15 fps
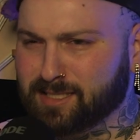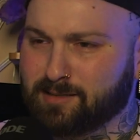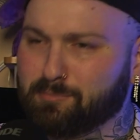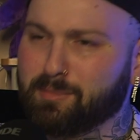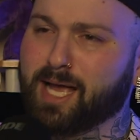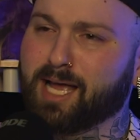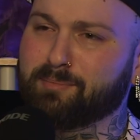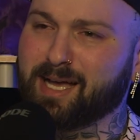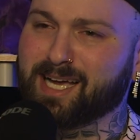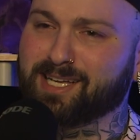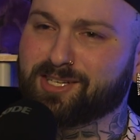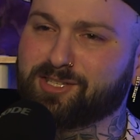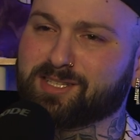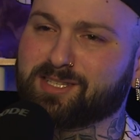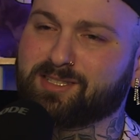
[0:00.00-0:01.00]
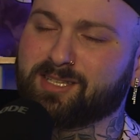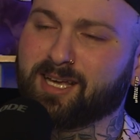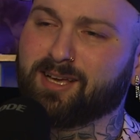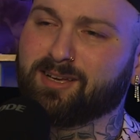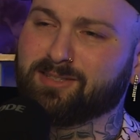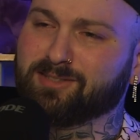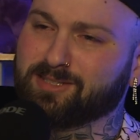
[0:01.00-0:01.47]
Ma'am, I could just
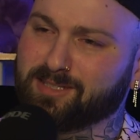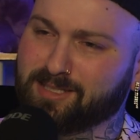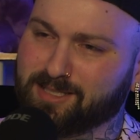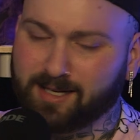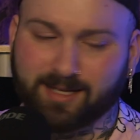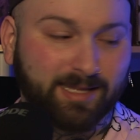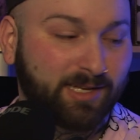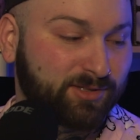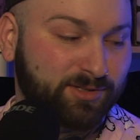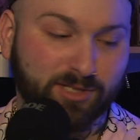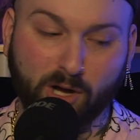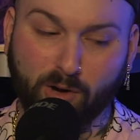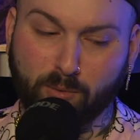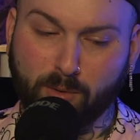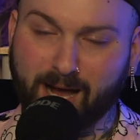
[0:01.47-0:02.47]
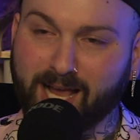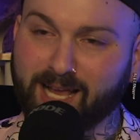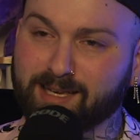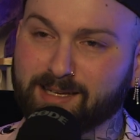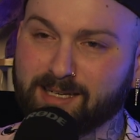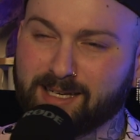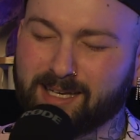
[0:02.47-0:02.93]
tell. There's no
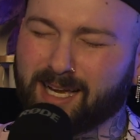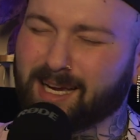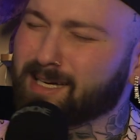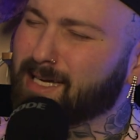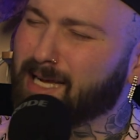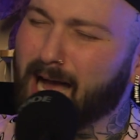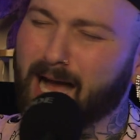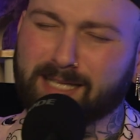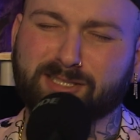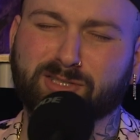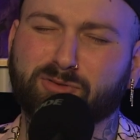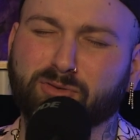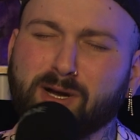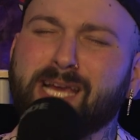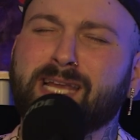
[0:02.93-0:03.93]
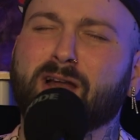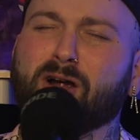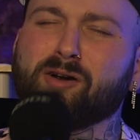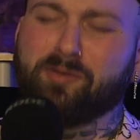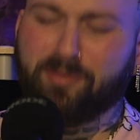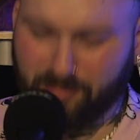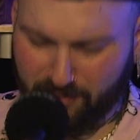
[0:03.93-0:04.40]
way on God's green
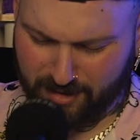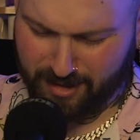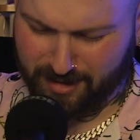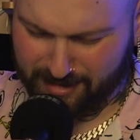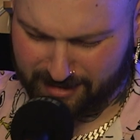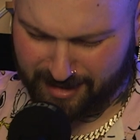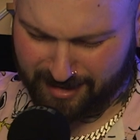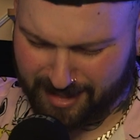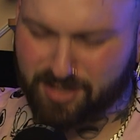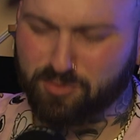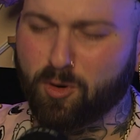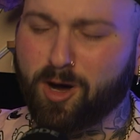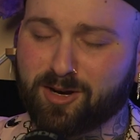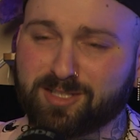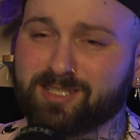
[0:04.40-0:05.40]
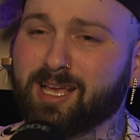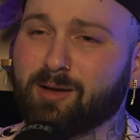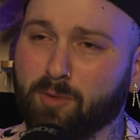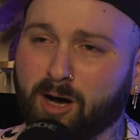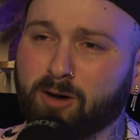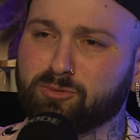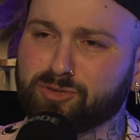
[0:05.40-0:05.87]
earth that this water slide
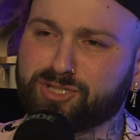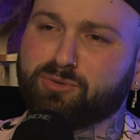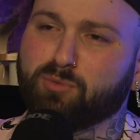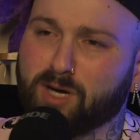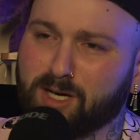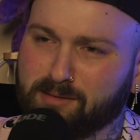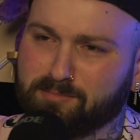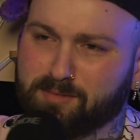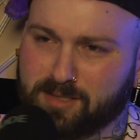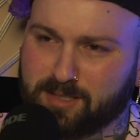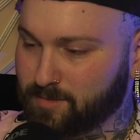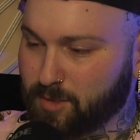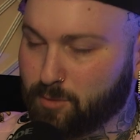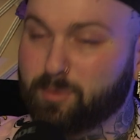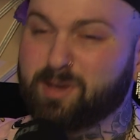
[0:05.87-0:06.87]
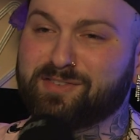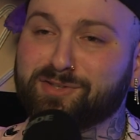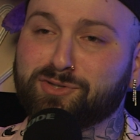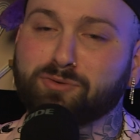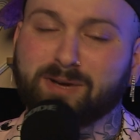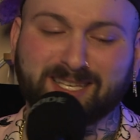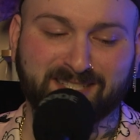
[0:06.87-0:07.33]
will hold you up. We
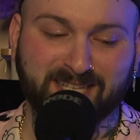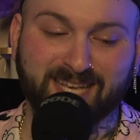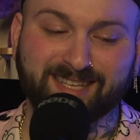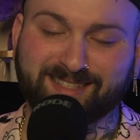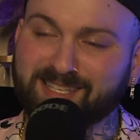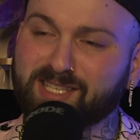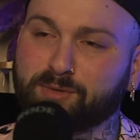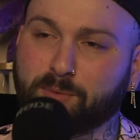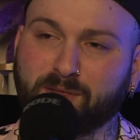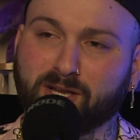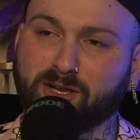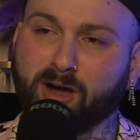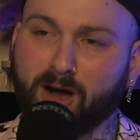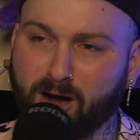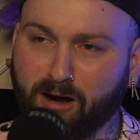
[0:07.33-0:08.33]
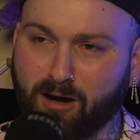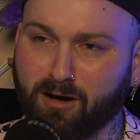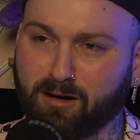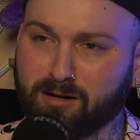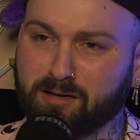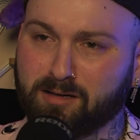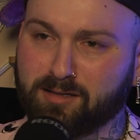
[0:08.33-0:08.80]
stress test this with a
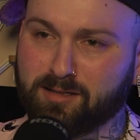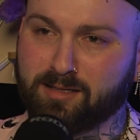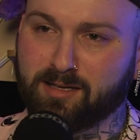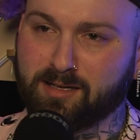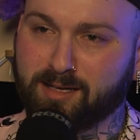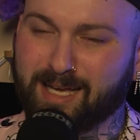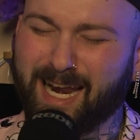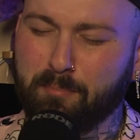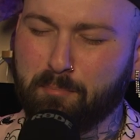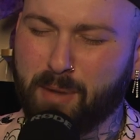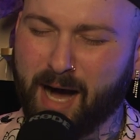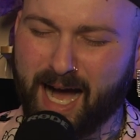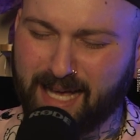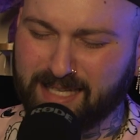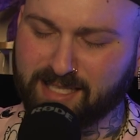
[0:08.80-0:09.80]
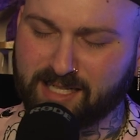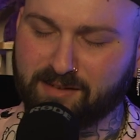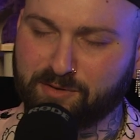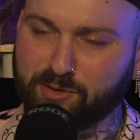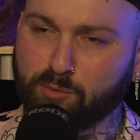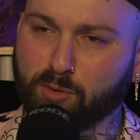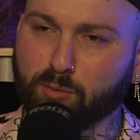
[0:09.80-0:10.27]
car, and I'm positive
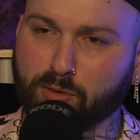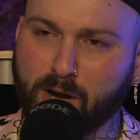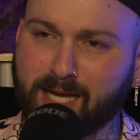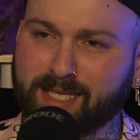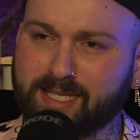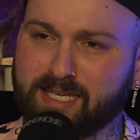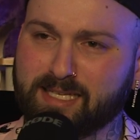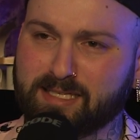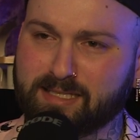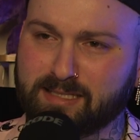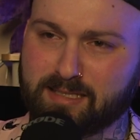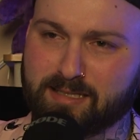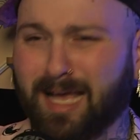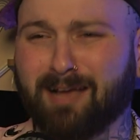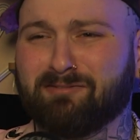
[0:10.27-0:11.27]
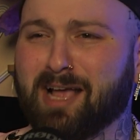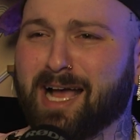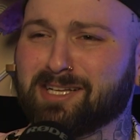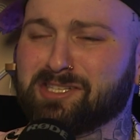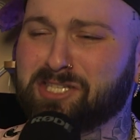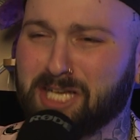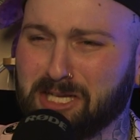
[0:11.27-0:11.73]
you will wreck this. I've
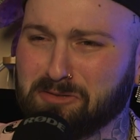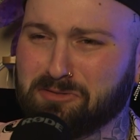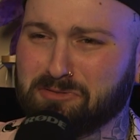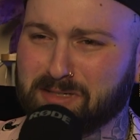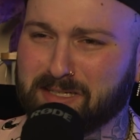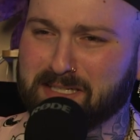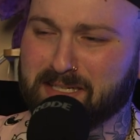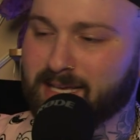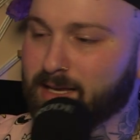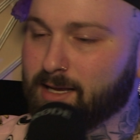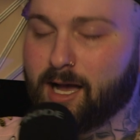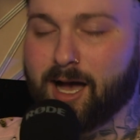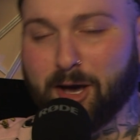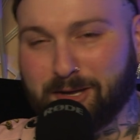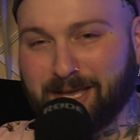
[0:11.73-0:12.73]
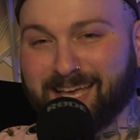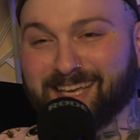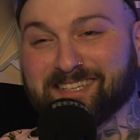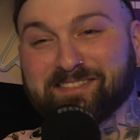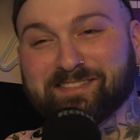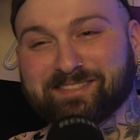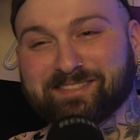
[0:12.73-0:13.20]
got children. Okay,
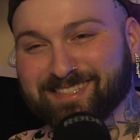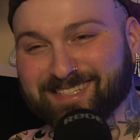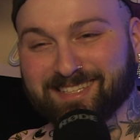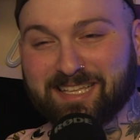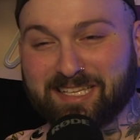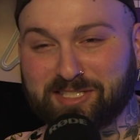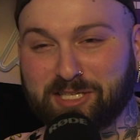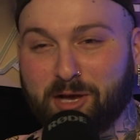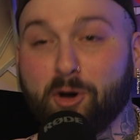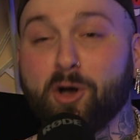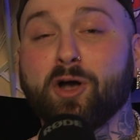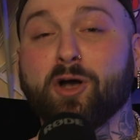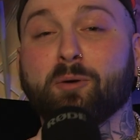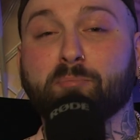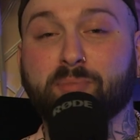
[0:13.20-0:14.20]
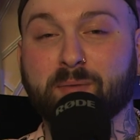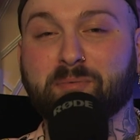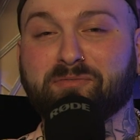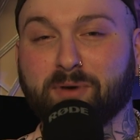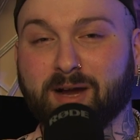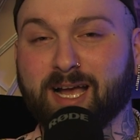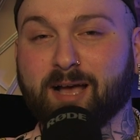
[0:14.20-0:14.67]
let's go. But
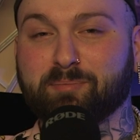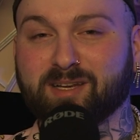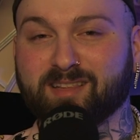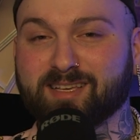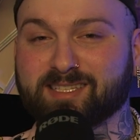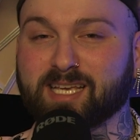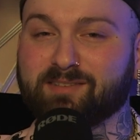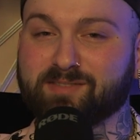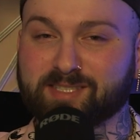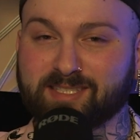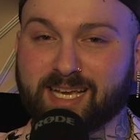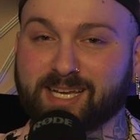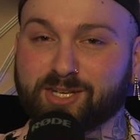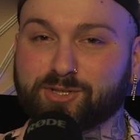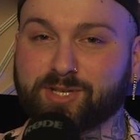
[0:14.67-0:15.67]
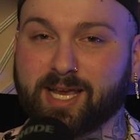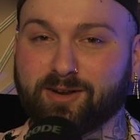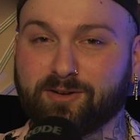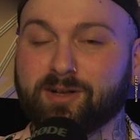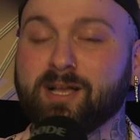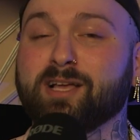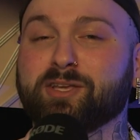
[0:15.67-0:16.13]
before I hop into this, I have a second
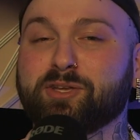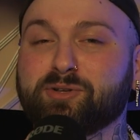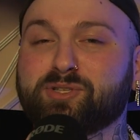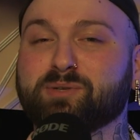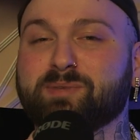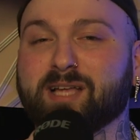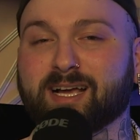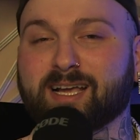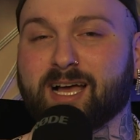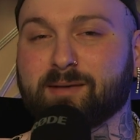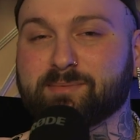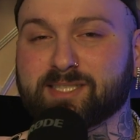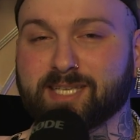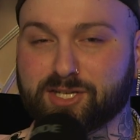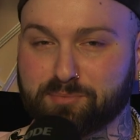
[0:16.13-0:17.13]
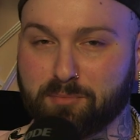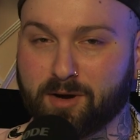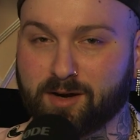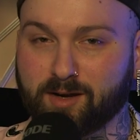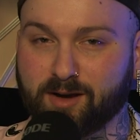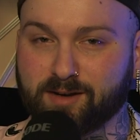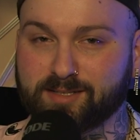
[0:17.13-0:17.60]
channel,
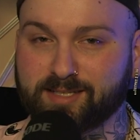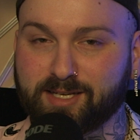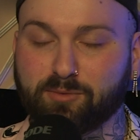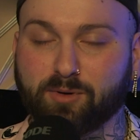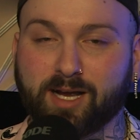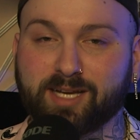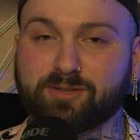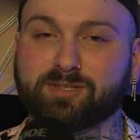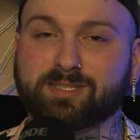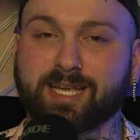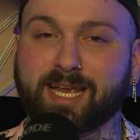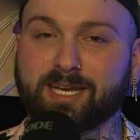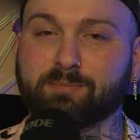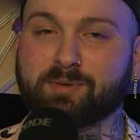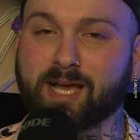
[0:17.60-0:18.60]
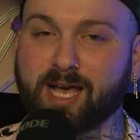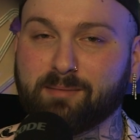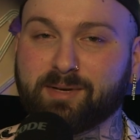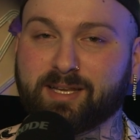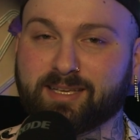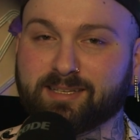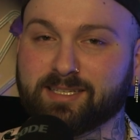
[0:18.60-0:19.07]
youtube.com/markharsky, where I do stand-up
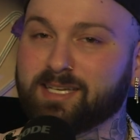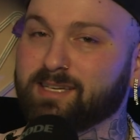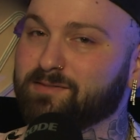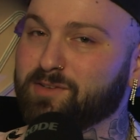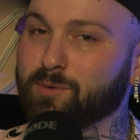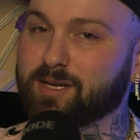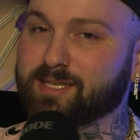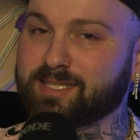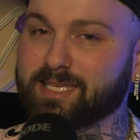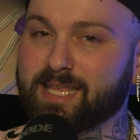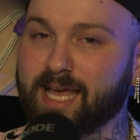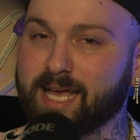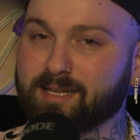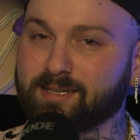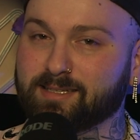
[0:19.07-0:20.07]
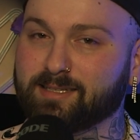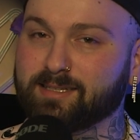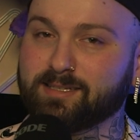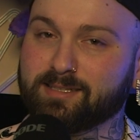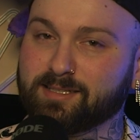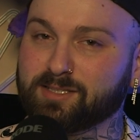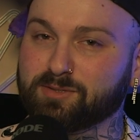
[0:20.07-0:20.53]
comedy. If you want to see that,
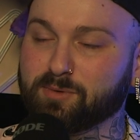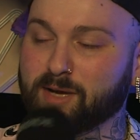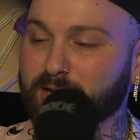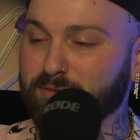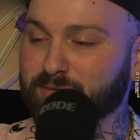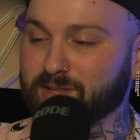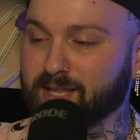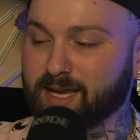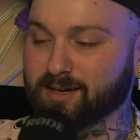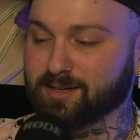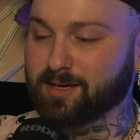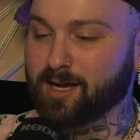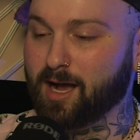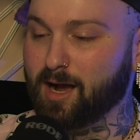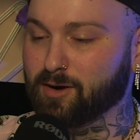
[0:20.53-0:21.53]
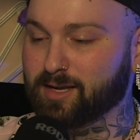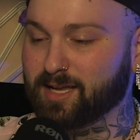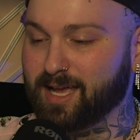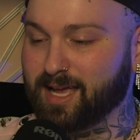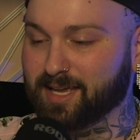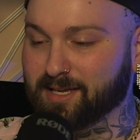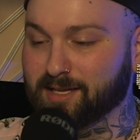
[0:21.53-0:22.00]
it's right over there.
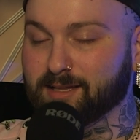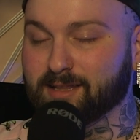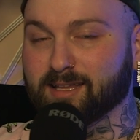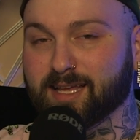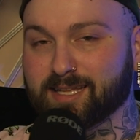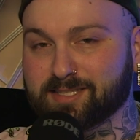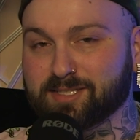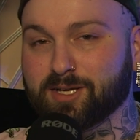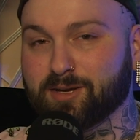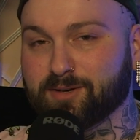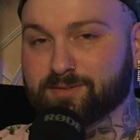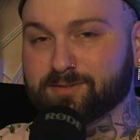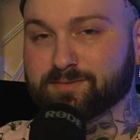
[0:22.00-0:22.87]
Okay, let's go.